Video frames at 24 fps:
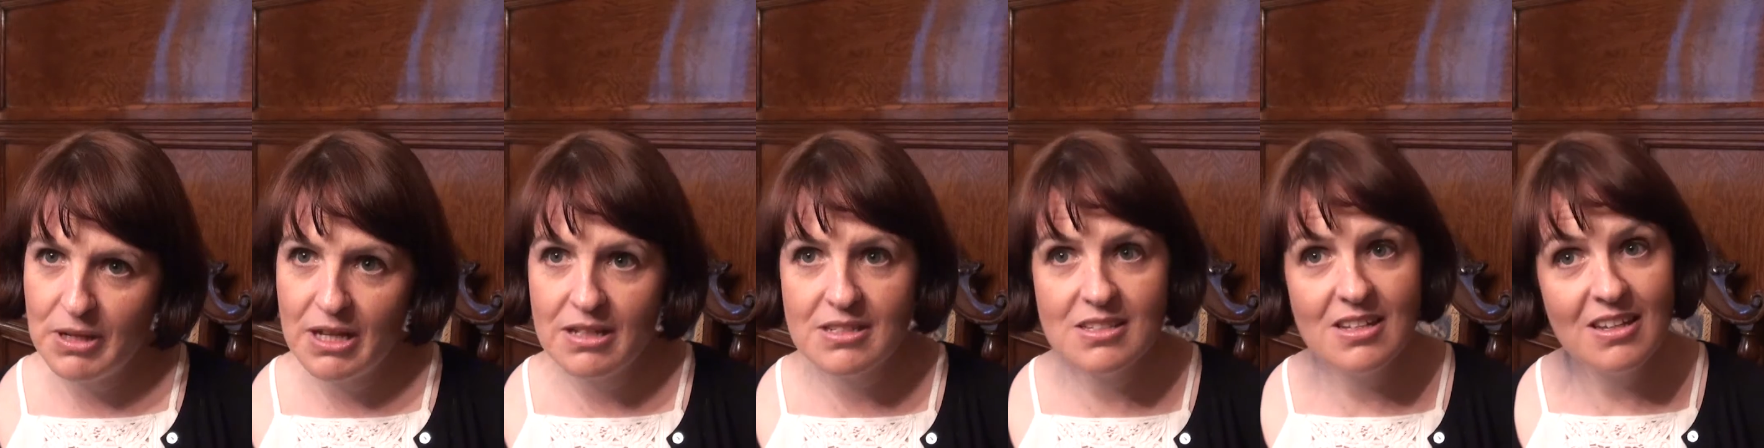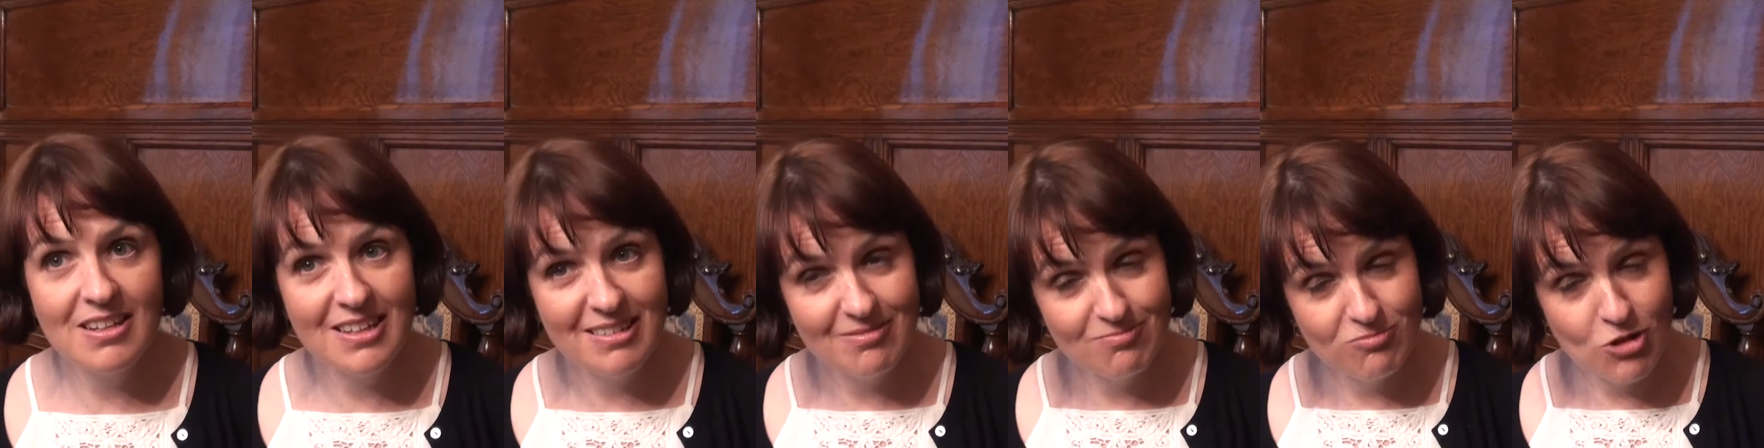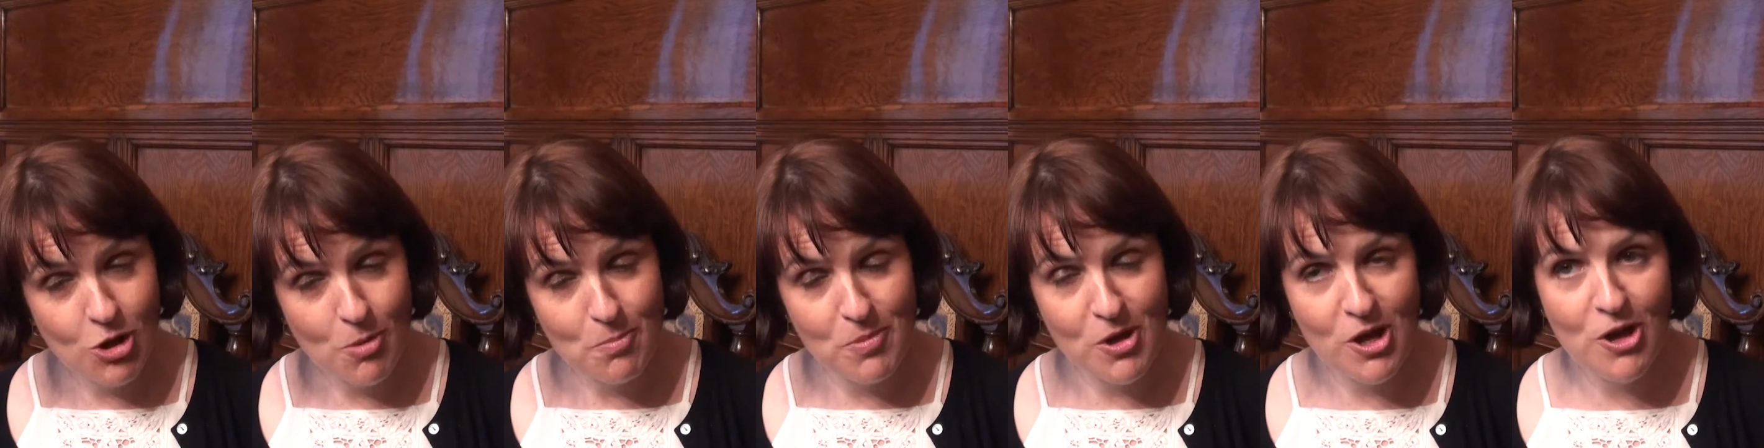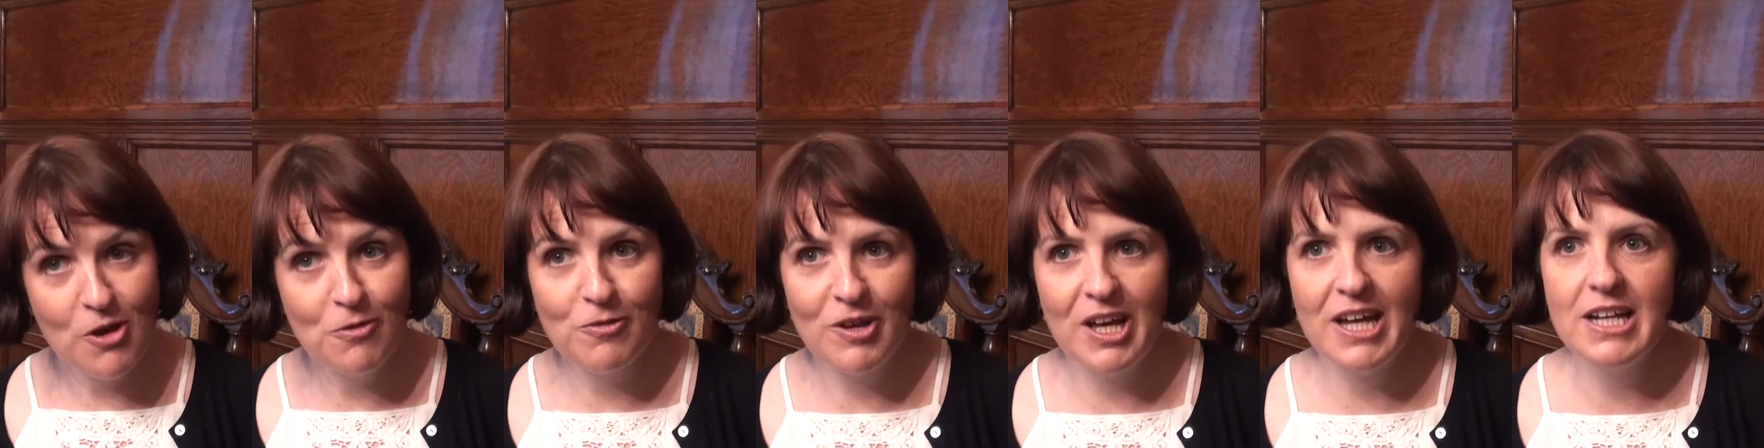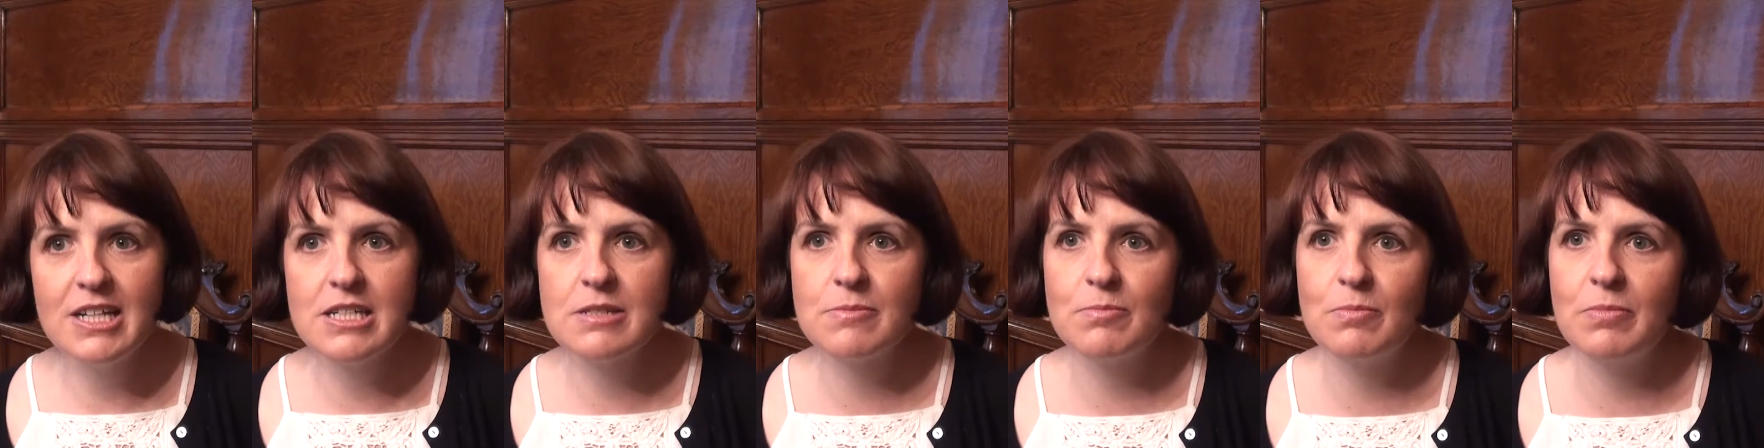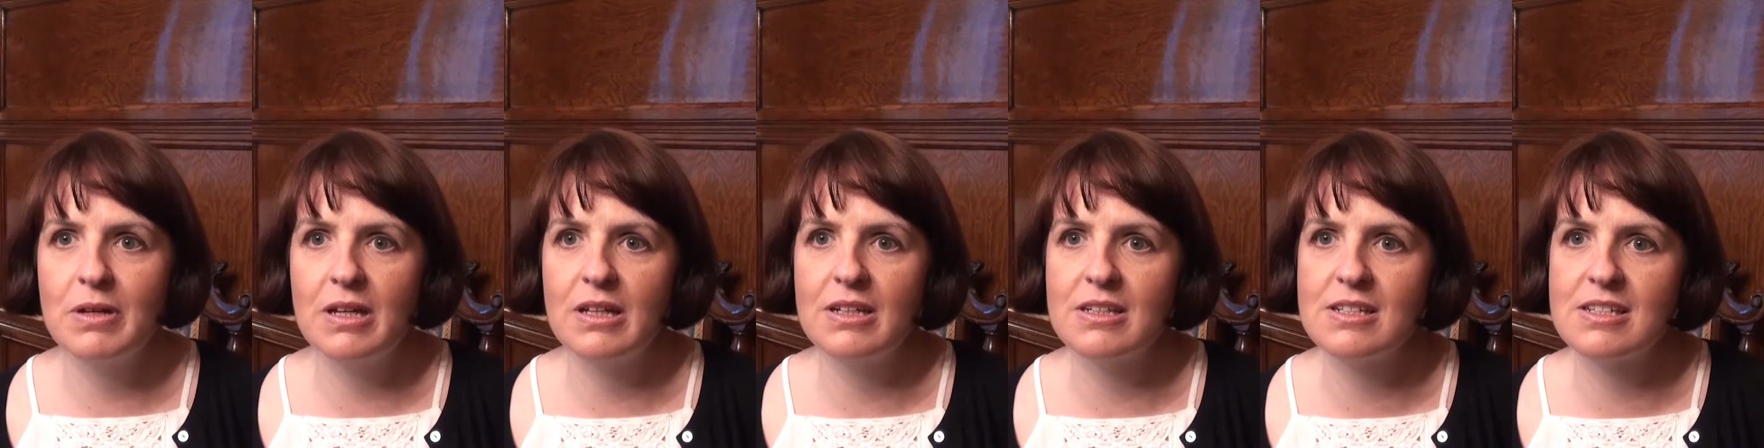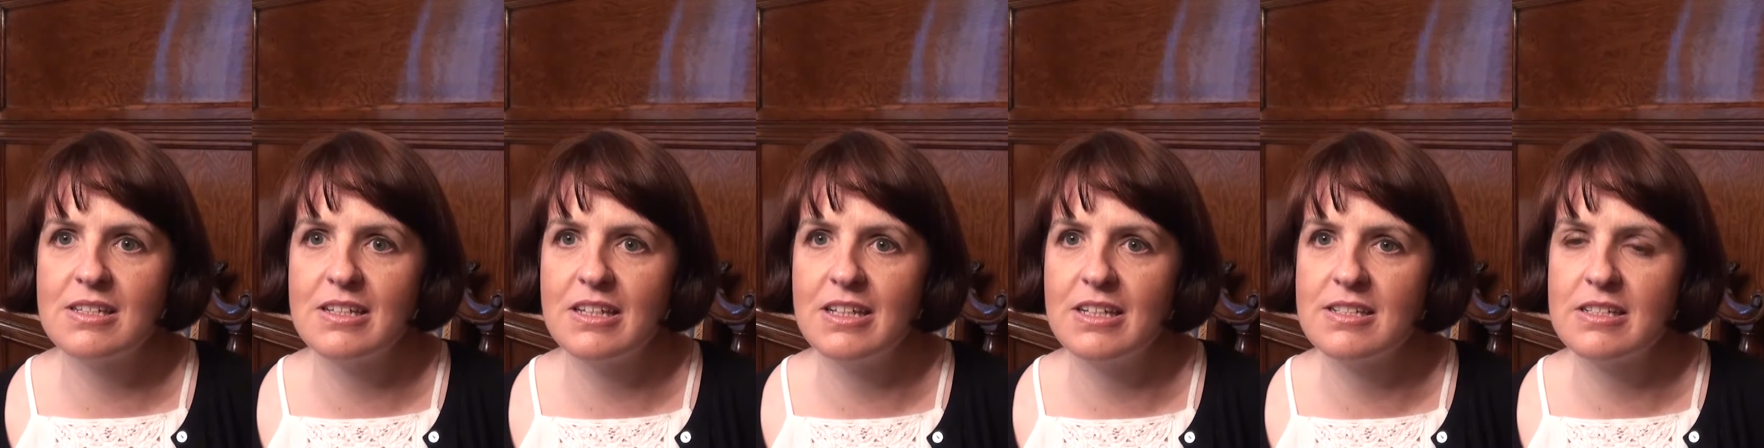better. Not perfect, but
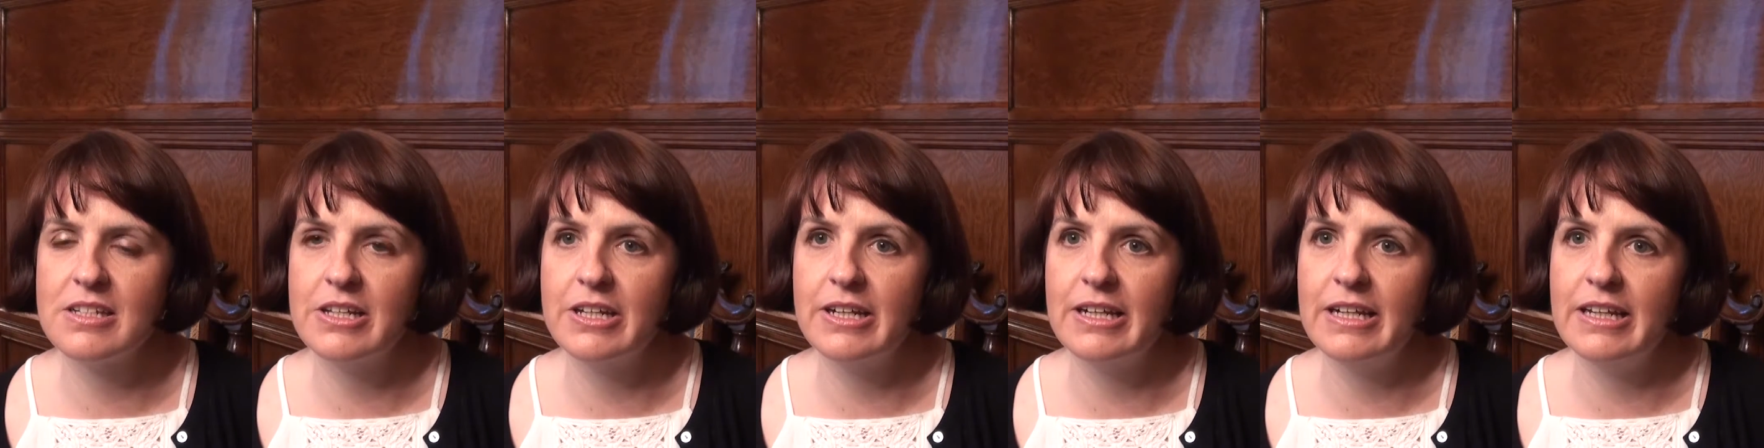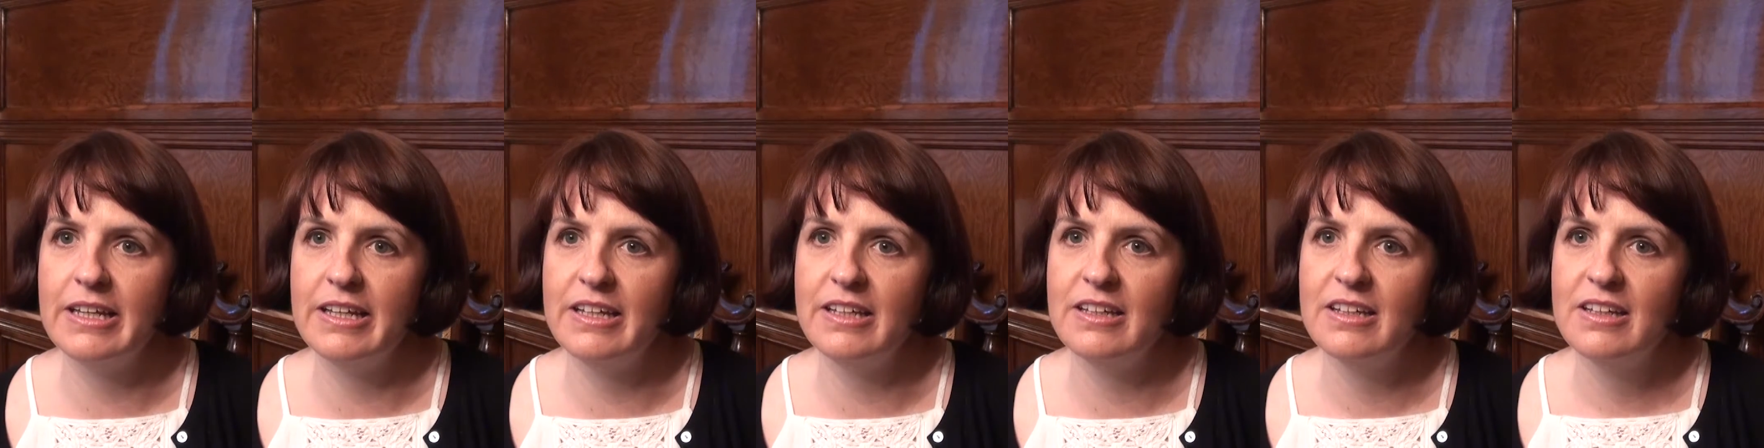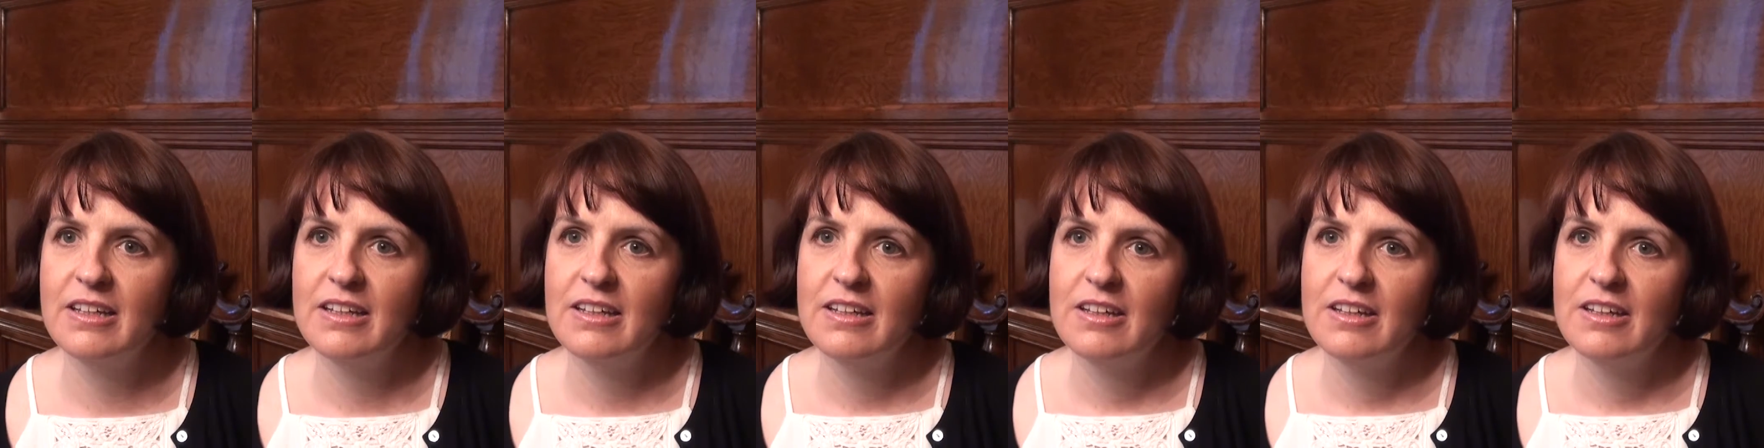certainly